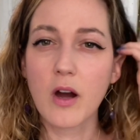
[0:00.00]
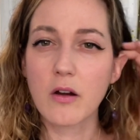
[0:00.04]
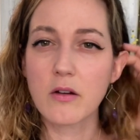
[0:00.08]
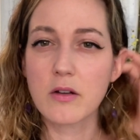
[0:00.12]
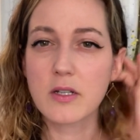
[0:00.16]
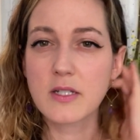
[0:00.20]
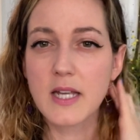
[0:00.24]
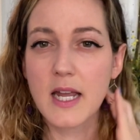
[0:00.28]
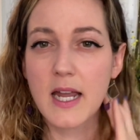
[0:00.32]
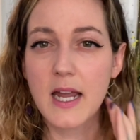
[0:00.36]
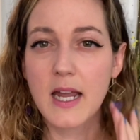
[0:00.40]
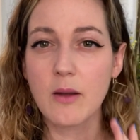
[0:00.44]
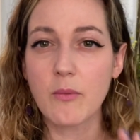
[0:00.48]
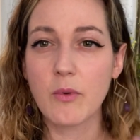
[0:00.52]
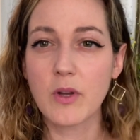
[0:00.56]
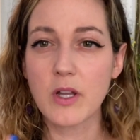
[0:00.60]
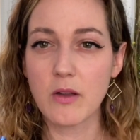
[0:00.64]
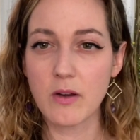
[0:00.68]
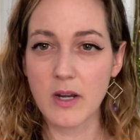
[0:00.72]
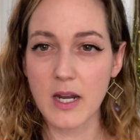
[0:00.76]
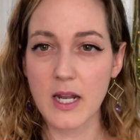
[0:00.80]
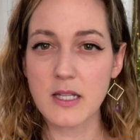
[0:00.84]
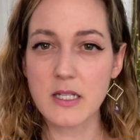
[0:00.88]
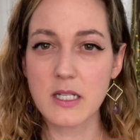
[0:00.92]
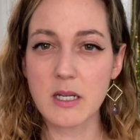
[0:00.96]
or saying what
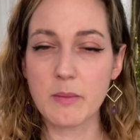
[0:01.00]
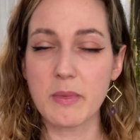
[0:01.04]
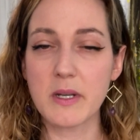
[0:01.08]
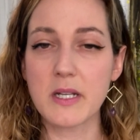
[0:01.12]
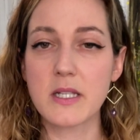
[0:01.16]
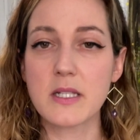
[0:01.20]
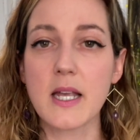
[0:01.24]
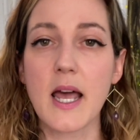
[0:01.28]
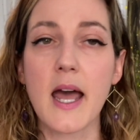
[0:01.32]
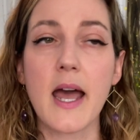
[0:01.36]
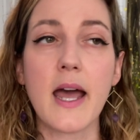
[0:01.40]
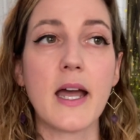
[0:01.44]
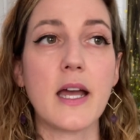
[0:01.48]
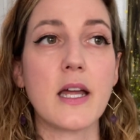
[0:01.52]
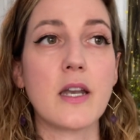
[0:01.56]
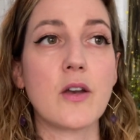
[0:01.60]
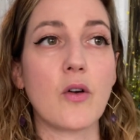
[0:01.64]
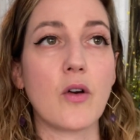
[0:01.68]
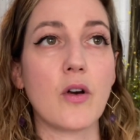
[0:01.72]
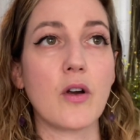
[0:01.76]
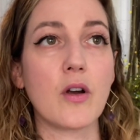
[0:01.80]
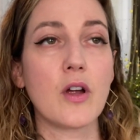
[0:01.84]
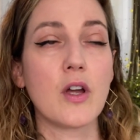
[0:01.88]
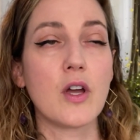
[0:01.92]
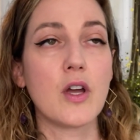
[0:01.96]
needs to be said,
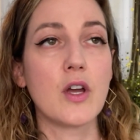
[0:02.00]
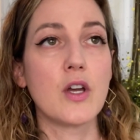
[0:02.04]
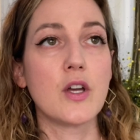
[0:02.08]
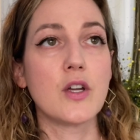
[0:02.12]
or